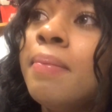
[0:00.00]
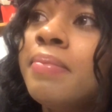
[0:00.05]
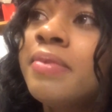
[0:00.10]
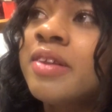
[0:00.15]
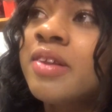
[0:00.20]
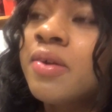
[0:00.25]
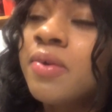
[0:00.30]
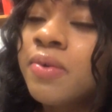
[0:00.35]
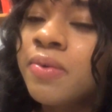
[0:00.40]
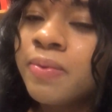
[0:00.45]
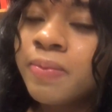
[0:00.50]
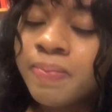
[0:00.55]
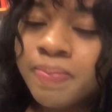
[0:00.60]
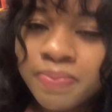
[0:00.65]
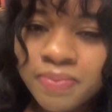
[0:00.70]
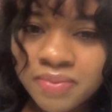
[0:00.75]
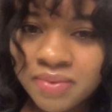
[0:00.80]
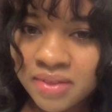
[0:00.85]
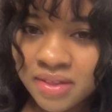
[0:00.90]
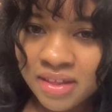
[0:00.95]
So
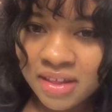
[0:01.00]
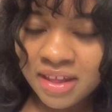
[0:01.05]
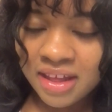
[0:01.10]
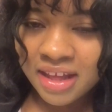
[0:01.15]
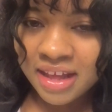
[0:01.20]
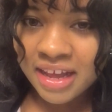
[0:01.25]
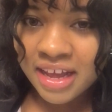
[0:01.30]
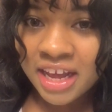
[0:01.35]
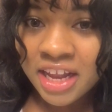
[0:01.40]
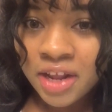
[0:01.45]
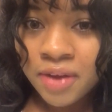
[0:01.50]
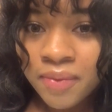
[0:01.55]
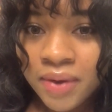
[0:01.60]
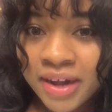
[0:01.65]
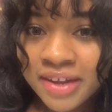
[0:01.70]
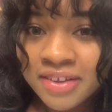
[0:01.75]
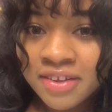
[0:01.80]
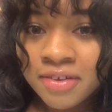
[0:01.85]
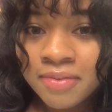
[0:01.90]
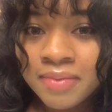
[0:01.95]

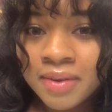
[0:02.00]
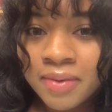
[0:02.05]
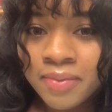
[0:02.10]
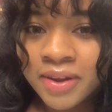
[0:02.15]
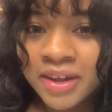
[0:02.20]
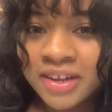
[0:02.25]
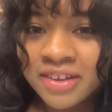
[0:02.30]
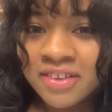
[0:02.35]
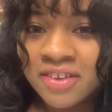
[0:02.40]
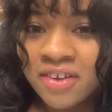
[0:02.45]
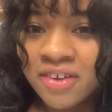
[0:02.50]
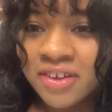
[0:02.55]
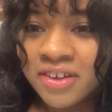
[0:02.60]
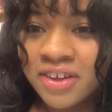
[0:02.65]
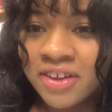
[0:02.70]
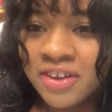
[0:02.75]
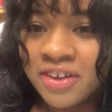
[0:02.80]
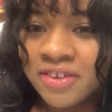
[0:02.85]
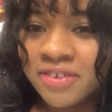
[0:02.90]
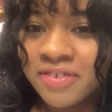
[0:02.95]
anyway, I told him that we could
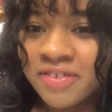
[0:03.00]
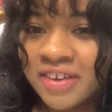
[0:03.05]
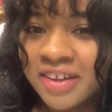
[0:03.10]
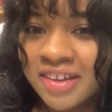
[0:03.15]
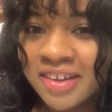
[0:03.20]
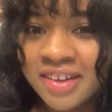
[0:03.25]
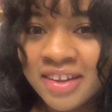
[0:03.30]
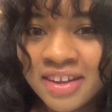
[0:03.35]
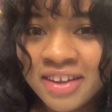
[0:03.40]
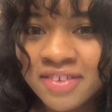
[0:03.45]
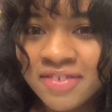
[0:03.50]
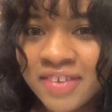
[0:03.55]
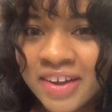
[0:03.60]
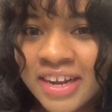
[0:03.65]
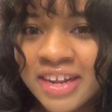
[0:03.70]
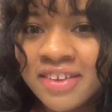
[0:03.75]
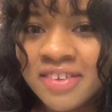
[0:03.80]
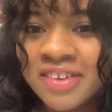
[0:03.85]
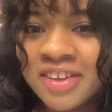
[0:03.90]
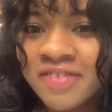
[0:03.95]
talk, you know, just see it
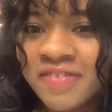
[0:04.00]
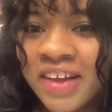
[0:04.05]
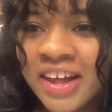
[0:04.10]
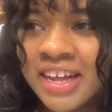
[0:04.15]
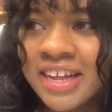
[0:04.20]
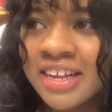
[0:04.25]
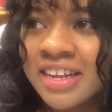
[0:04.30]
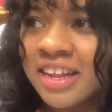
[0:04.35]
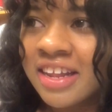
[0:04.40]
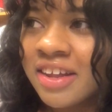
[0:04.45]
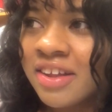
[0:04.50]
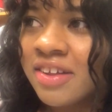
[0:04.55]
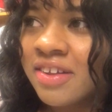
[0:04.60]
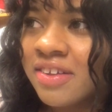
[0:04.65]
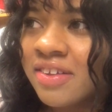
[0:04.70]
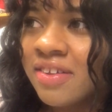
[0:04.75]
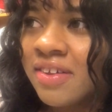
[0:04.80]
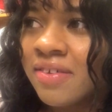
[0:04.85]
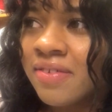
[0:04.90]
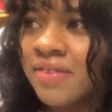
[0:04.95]
right here, it's fine,
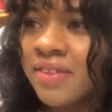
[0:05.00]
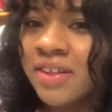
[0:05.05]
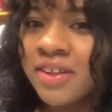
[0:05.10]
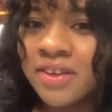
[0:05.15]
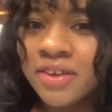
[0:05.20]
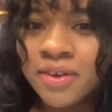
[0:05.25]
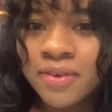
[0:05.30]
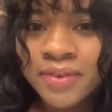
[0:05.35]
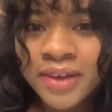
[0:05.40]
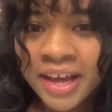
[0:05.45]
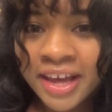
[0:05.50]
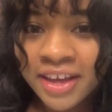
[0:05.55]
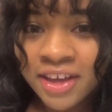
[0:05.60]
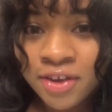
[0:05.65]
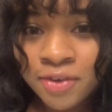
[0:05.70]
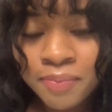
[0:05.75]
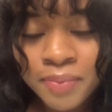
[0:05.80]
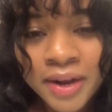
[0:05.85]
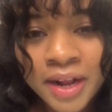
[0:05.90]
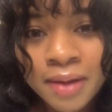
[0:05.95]
like on the
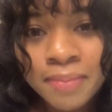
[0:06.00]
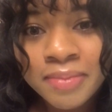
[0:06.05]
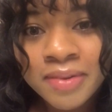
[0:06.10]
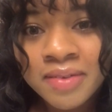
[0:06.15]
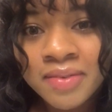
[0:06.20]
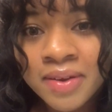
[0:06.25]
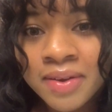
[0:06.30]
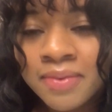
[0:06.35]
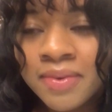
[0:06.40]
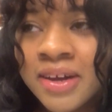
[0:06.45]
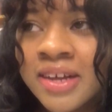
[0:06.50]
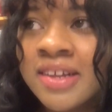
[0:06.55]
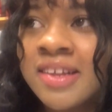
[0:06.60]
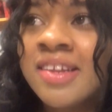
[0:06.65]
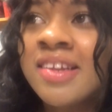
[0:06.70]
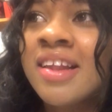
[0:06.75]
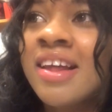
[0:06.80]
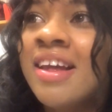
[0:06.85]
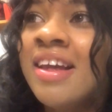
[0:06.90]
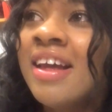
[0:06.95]
OkCupid app is what it
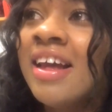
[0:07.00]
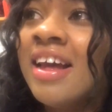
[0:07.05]
was.